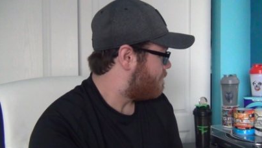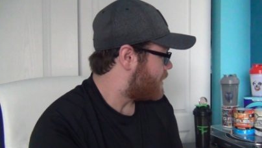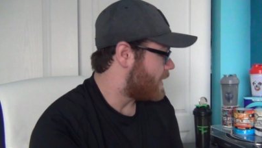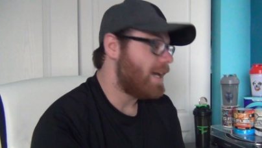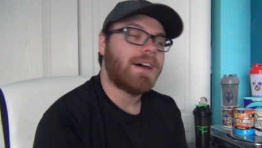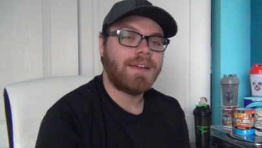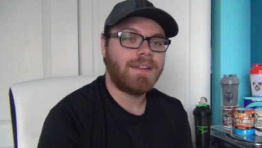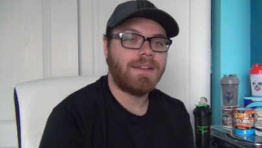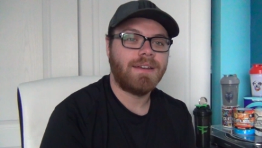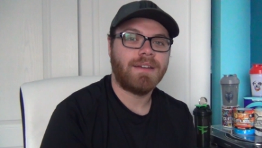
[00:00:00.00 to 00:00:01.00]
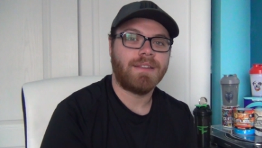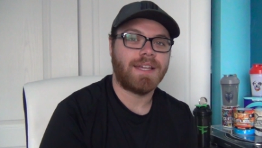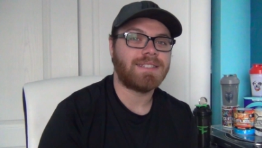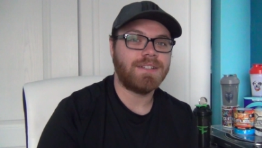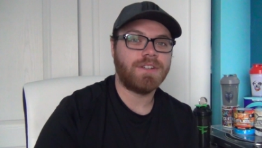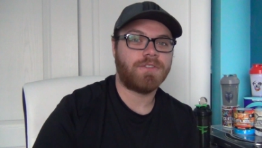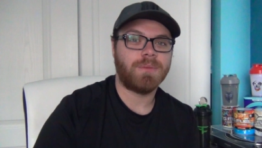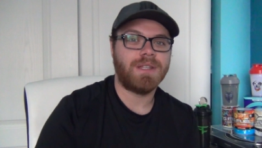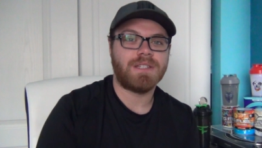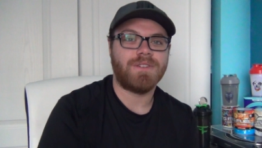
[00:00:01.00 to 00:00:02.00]
but yeah. That's gonna do it for
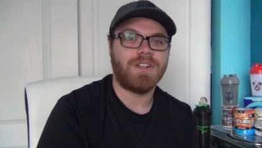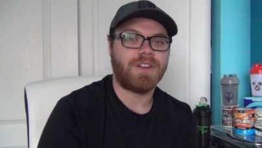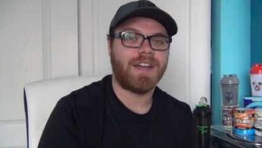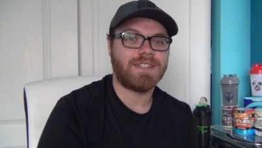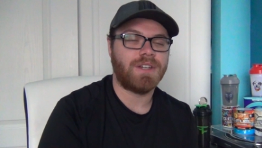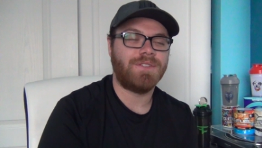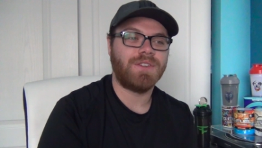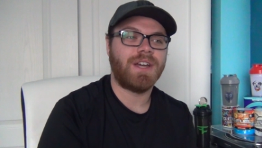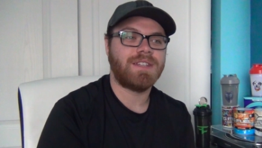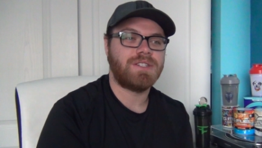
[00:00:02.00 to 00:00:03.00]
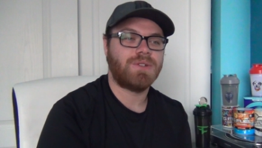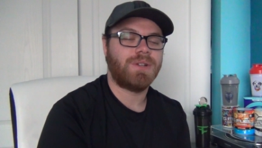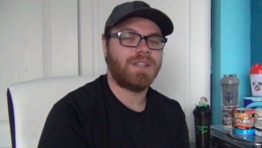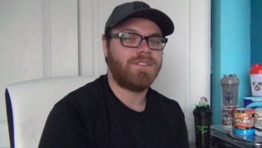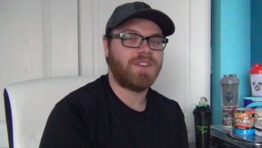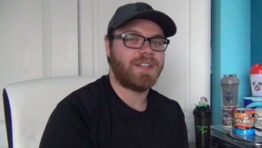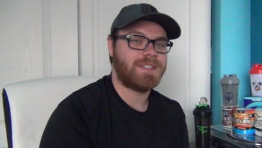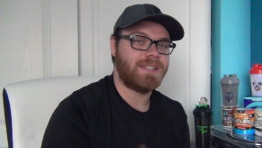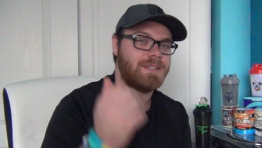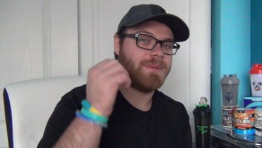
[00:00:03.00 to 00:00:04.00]
me in this video, guys. Hopefully you guys enjoyed it. If you guys did,